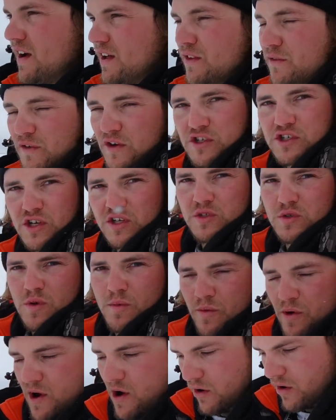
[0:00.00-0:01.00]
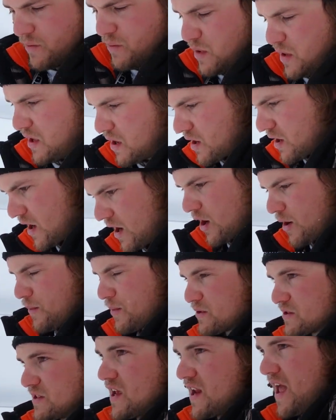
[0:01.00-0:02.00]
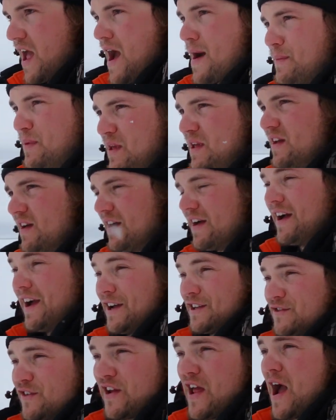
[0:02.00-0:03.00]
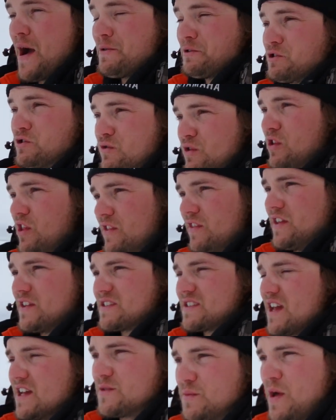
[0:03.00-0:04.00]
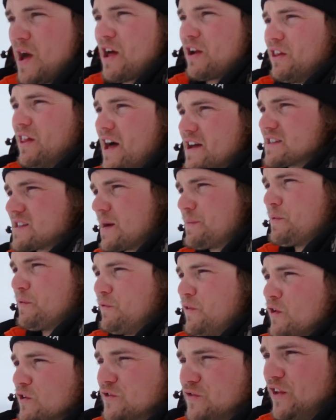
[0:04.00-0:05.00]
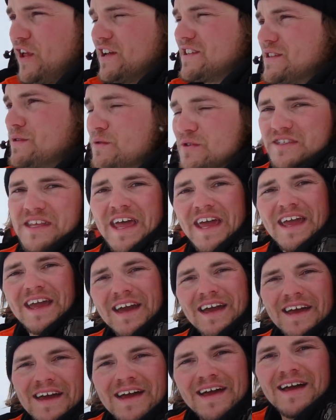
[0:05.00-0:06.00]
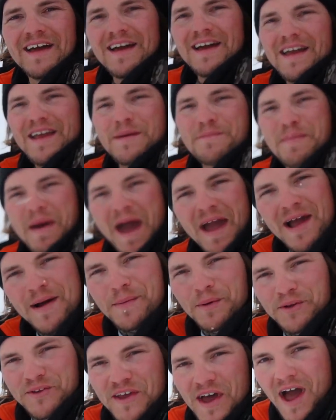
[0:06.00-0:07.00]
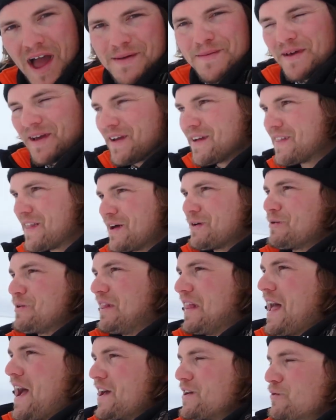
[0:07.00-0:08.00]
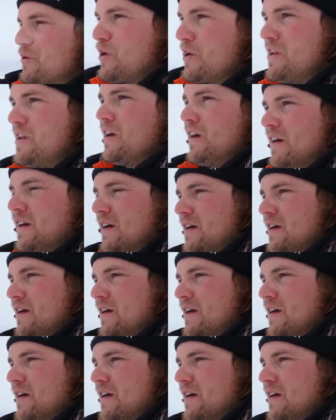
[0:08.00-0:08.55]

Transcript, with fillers: And the fish can swim around and be one hundred percent happy. It's funny, I was drilling this as we had our last couple false flags, and it was like impeccable timing that we land one